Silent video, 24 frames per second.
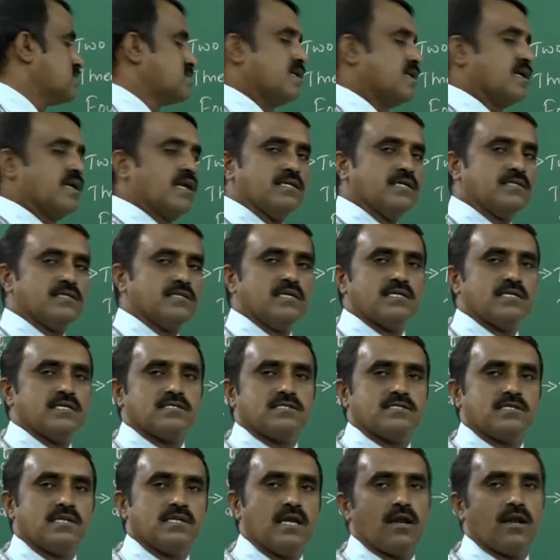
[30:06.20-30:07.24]
stainless
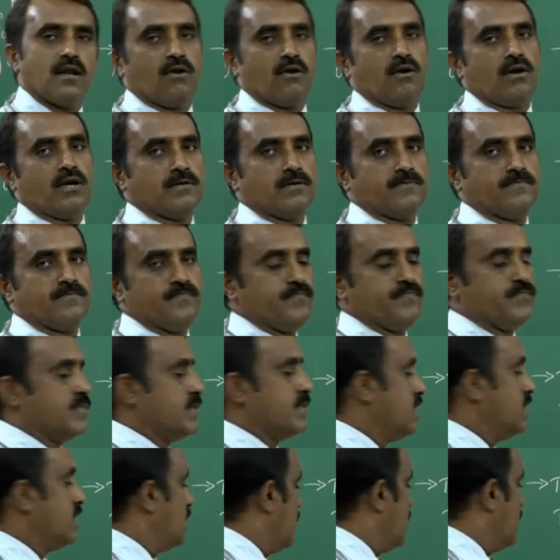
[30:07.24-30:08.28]
steel alloy.
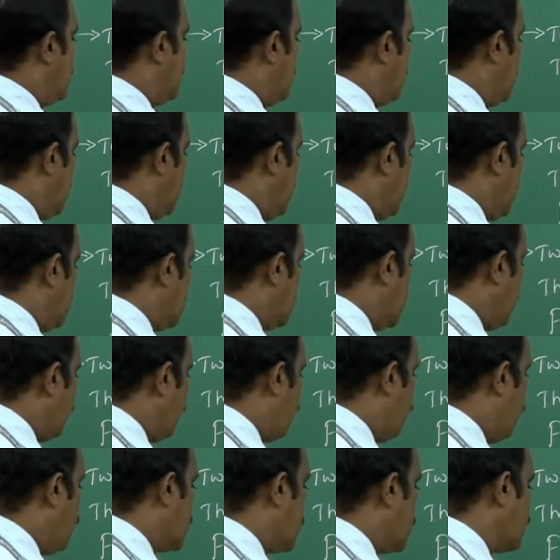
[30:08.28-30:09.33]
Then
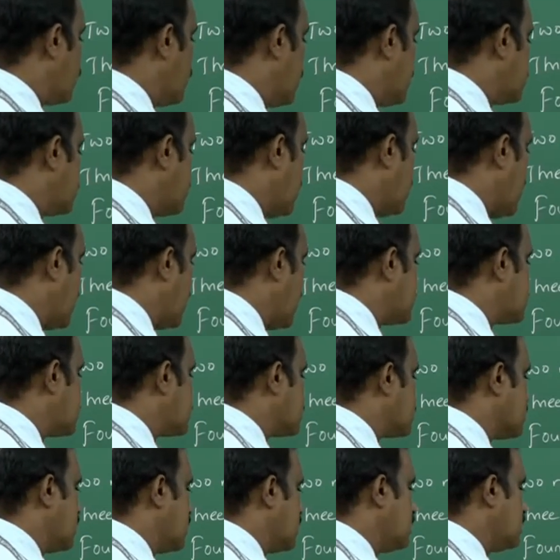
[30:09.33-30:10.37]
fourth one is high
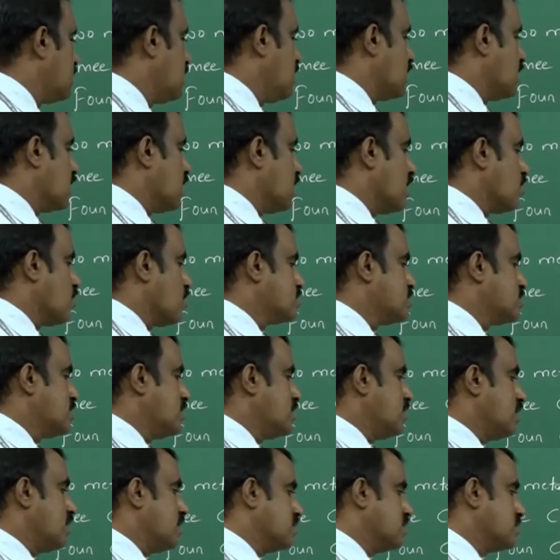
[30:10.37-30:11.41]
strength
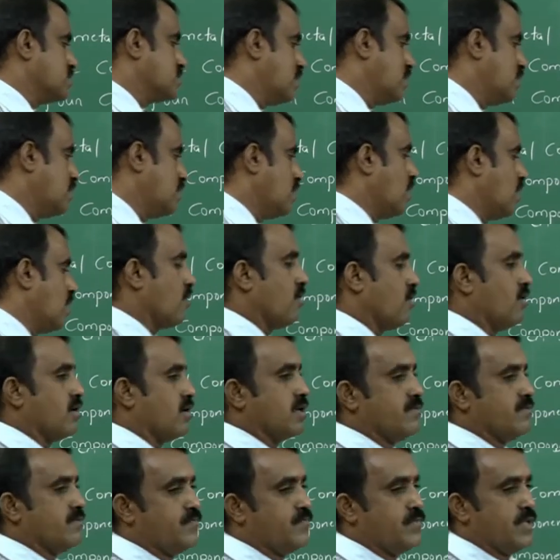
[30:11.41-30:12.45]
corrosion resistant alloy.
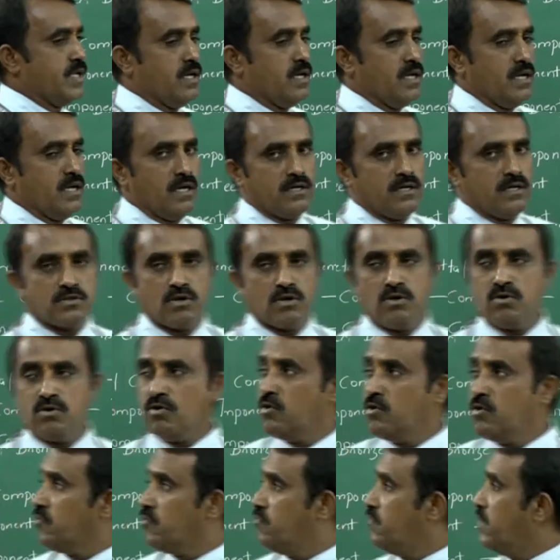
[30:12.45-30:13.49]

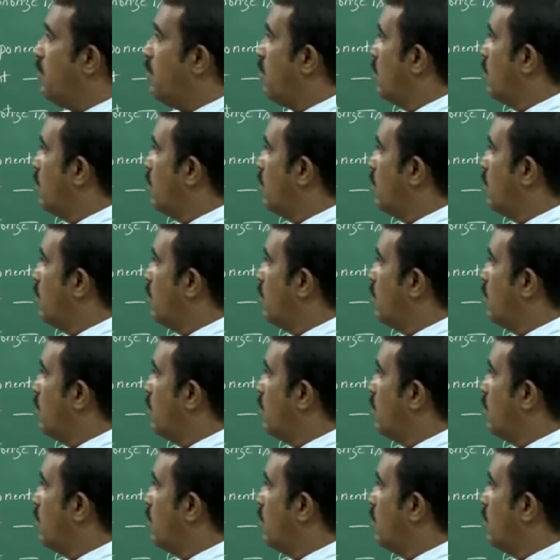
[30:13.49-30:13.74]
So we have